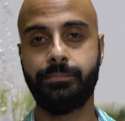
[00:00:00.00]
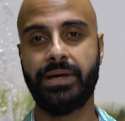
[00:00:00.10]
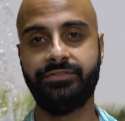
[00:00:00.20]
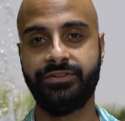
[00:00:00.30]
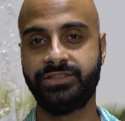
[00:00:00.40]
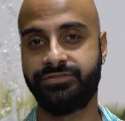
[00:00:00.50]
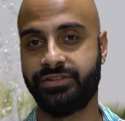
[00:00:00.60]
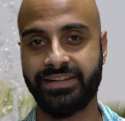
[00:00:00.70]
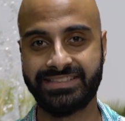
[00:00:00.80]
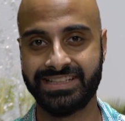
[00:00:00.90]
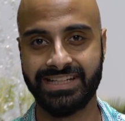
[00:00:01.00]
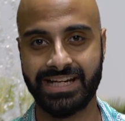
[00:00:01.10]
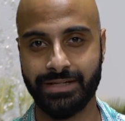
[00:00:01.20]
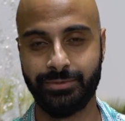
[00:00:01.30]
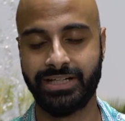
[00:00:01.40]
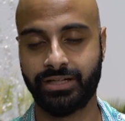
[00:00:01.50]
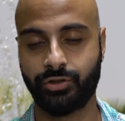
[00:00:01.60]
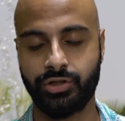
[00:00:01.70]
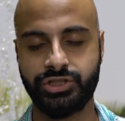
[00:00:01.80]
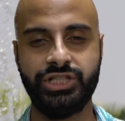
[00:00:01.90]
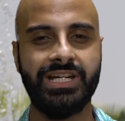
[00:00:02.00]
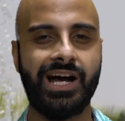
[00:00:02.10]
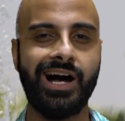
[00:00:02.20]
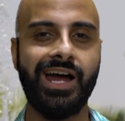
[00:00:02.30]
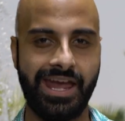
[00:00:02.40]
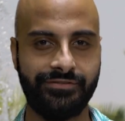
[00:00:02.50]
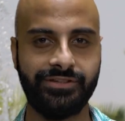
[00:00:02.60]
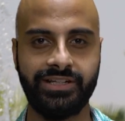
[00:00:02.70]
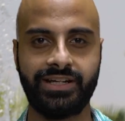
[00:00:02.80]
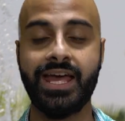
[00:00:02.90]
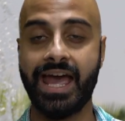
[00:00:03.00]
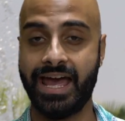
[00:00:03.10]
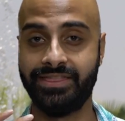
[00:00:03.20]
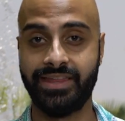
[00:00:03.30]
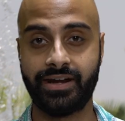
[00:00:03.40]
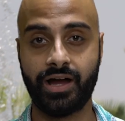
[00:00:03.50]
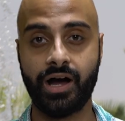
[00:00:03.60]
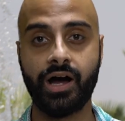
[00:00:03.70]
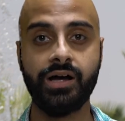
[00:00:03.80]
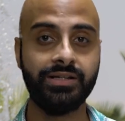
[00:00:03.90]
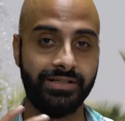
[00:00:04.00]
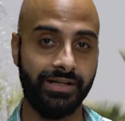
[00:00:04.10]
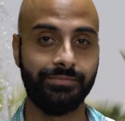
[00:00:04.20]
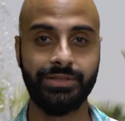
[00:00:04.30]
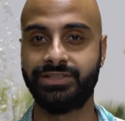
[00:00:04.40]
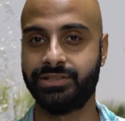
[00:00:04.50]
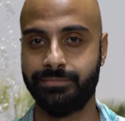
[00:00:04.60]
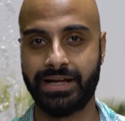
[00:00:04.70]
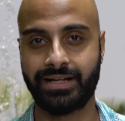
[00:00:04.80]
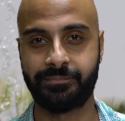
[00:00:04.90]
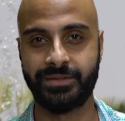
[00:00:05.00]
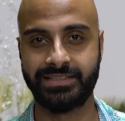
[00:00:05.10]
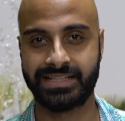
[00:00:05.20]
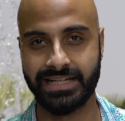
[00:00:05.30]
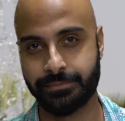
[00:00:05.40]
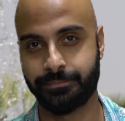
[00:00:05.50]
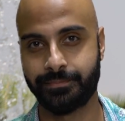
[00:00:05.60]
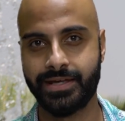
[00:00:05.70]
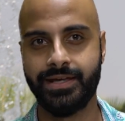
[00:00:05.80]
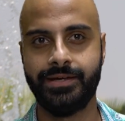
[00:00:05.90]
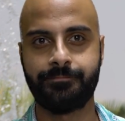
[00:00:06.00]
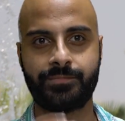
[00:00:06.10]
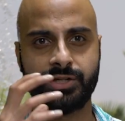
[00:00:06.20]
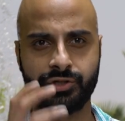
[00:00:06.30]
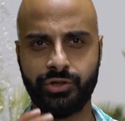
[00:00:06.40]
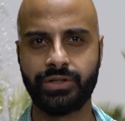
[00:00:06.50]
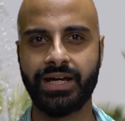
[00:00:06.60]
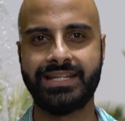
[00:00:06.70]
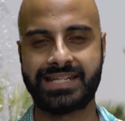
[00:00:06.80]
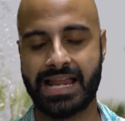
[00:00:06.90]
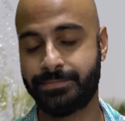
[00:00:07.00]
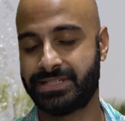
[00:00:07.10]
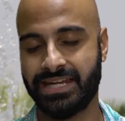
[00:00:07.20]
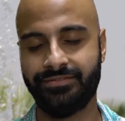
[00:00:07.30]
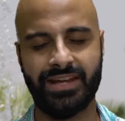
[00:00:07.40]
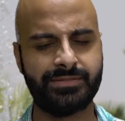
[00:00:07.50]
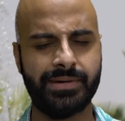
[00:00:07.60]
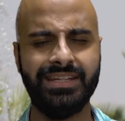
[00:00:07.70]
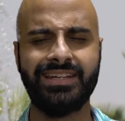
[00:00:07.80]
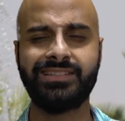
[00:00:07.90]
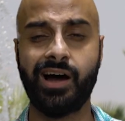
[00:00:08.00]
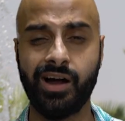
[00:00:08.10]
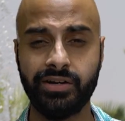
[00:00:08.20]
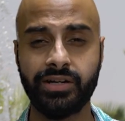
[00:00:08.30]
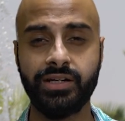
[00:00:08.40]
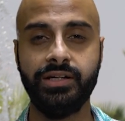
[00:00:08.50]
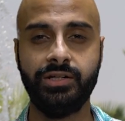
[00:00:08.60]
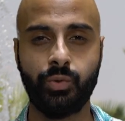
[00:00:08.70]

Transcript: benefits of investing in hybrid technology are evident, and there are numbers to back up this claim. Toyota has helped save as many as one hundred